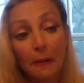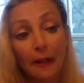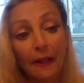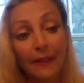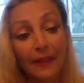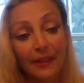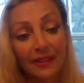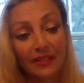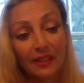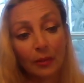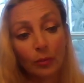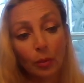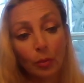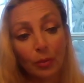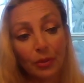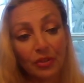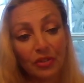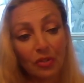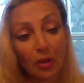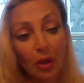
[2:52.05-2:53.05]
And they said, well,
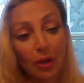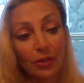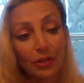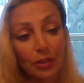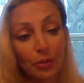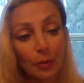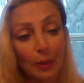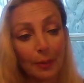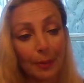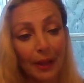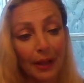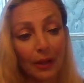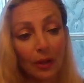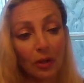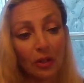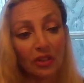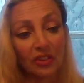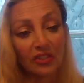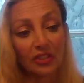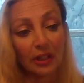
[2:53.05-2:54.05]
we saw that you went back
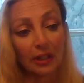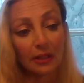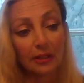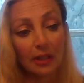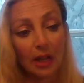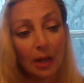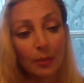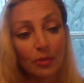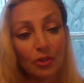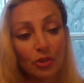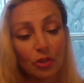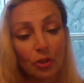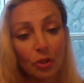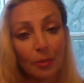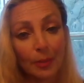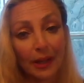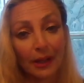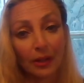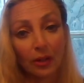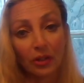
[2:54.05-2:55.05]
on a second time. Did you go
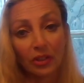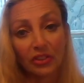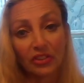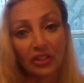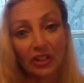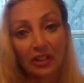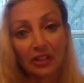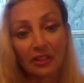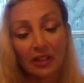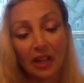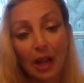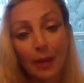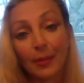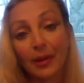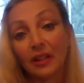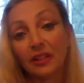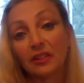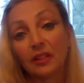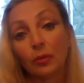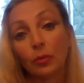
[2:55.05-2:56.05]
back on a second time?
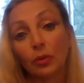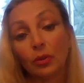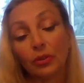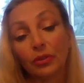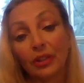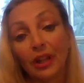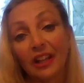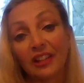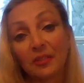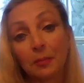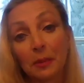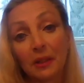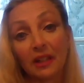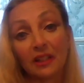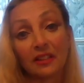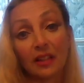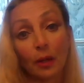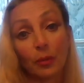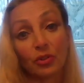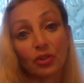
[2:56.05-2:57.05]
And I said, well, yes,
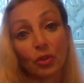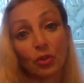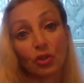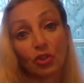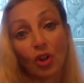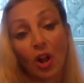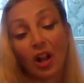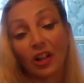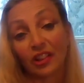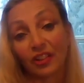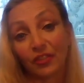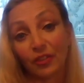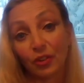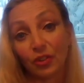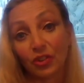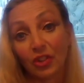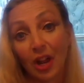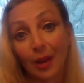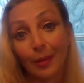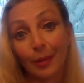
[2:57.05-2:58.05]
because I was so shocked the
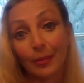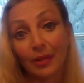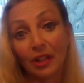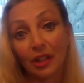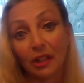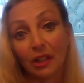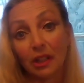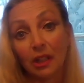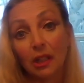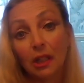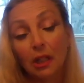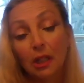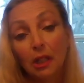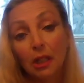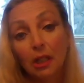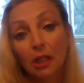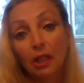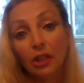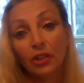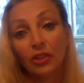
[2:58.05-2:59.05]
first time, I immediately,
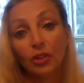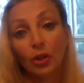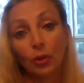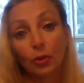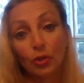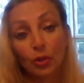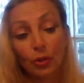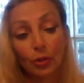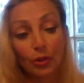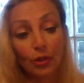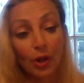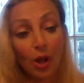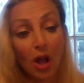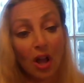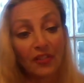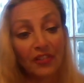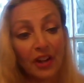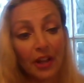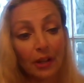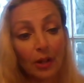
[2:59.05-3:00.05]
turned it
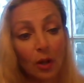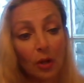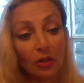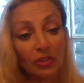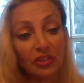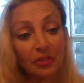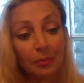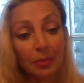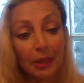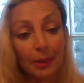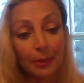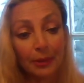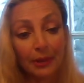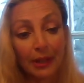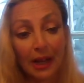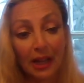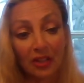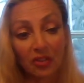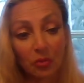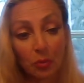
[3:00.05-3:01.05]
off, and I called some people and
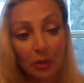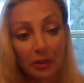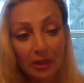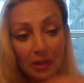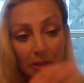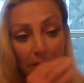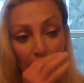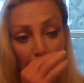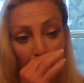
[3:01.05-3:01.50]
asked what to